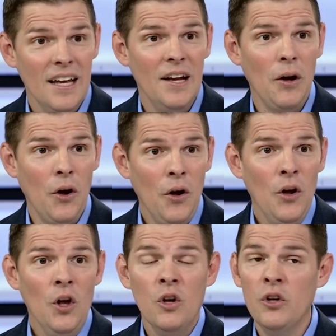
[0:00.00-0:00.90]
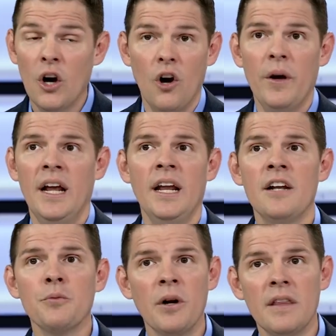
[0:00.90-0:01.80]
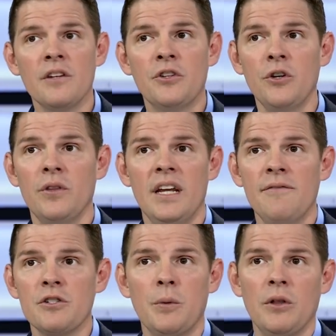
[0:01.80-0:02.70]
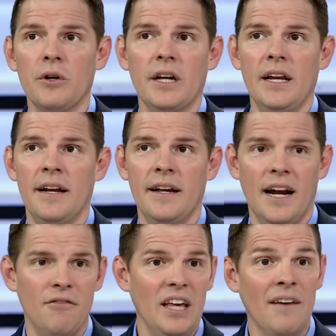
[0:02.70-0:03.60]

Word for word: people don't know that No, him. and it's one thing, too, that even as we look at, at kind of the